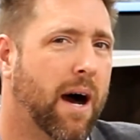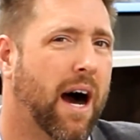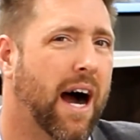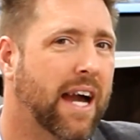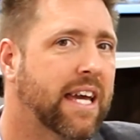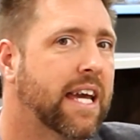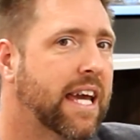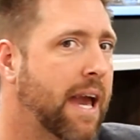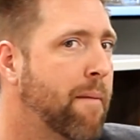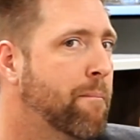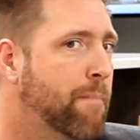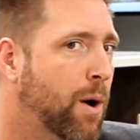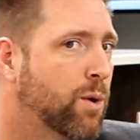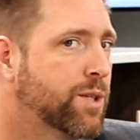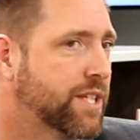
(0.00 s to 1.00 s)
I can get
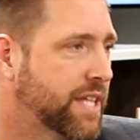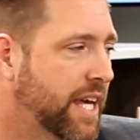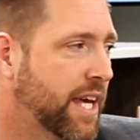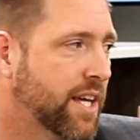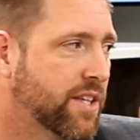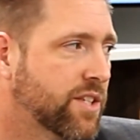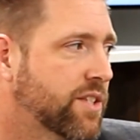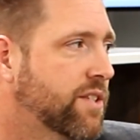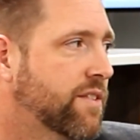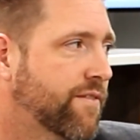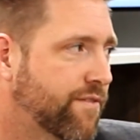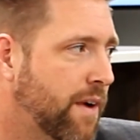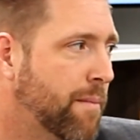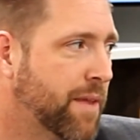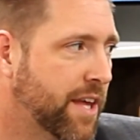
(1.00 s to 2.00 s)
most things
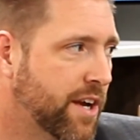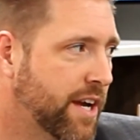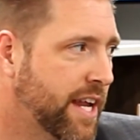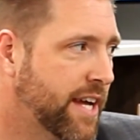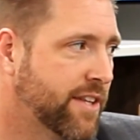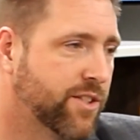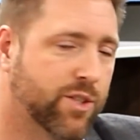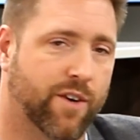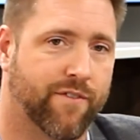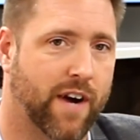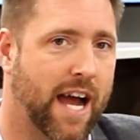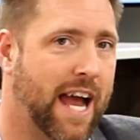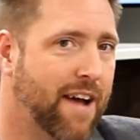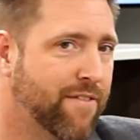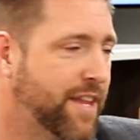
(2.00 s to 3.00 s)
from the internet, so if
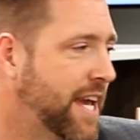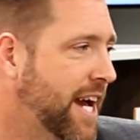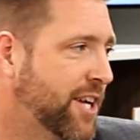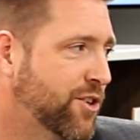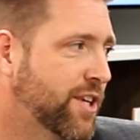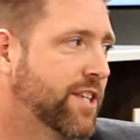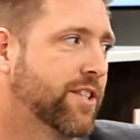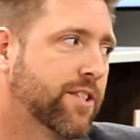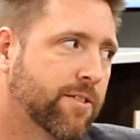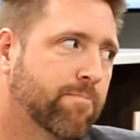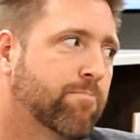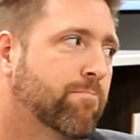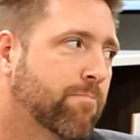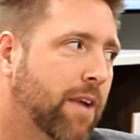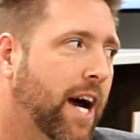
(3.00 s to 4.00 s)
I have the address,
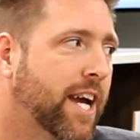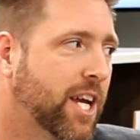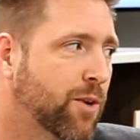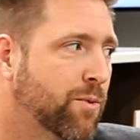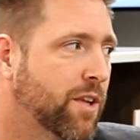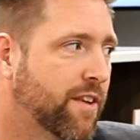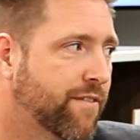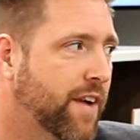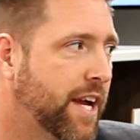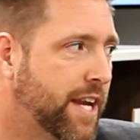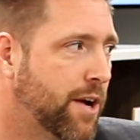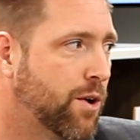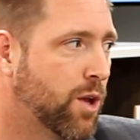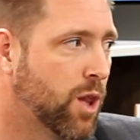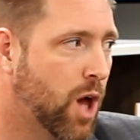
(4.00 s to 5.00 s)
I can really find
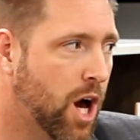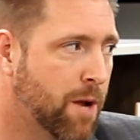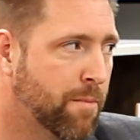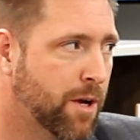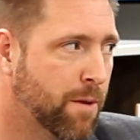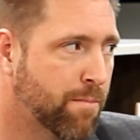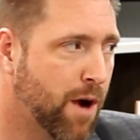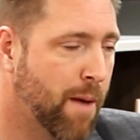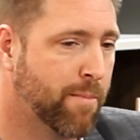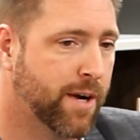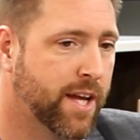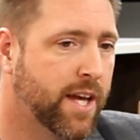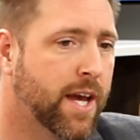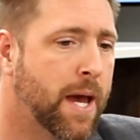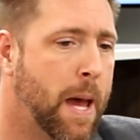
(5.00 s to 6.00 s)
out a lot about a
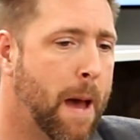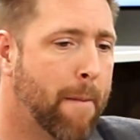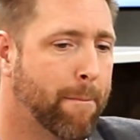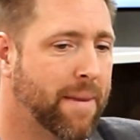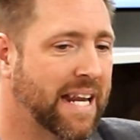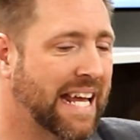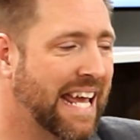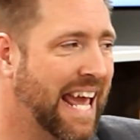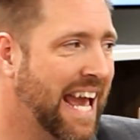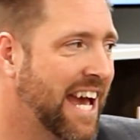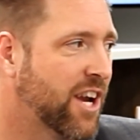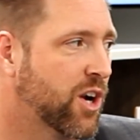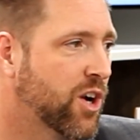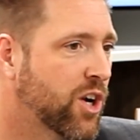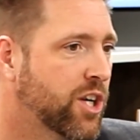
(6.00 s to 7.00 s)
property, but it
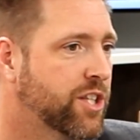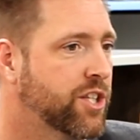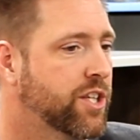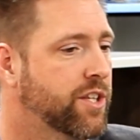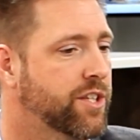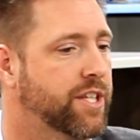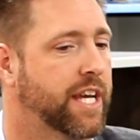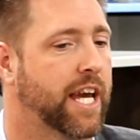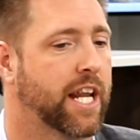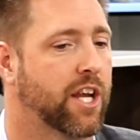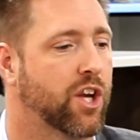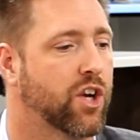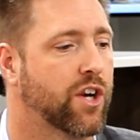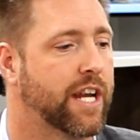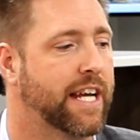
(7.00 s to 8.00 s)
can't hurt to get a
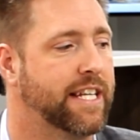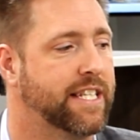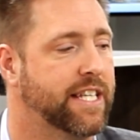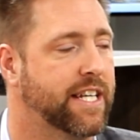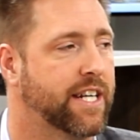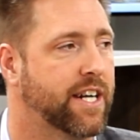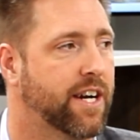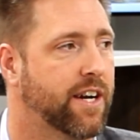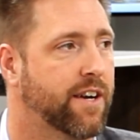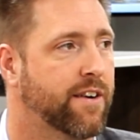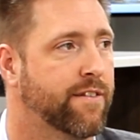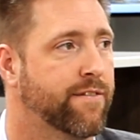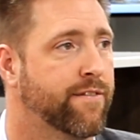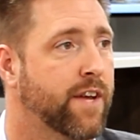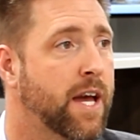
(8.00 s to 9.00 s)
good idea
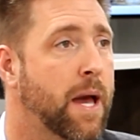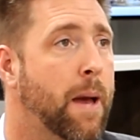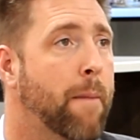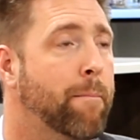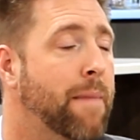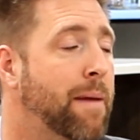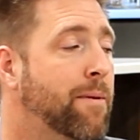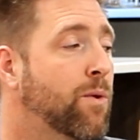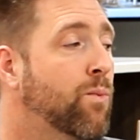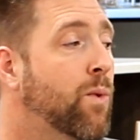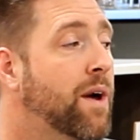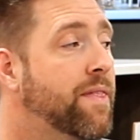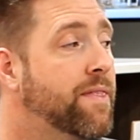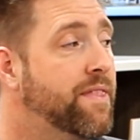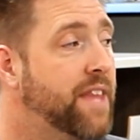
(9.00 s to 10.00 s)
of maybe
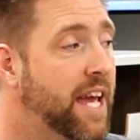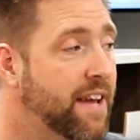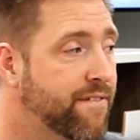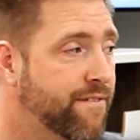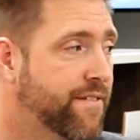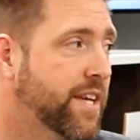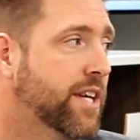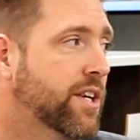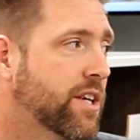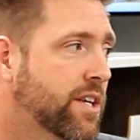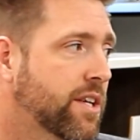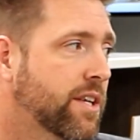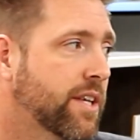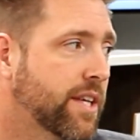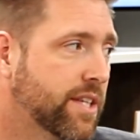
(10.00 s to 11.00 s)
what they
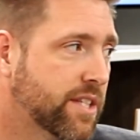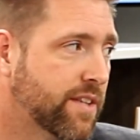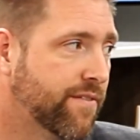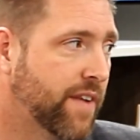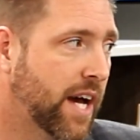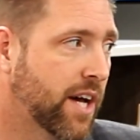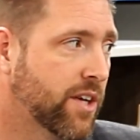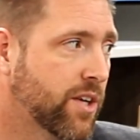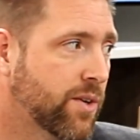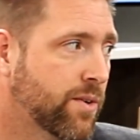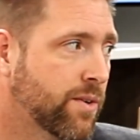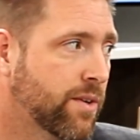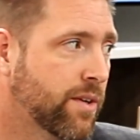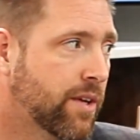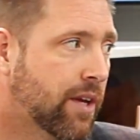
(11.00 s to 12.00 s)
feel is the value.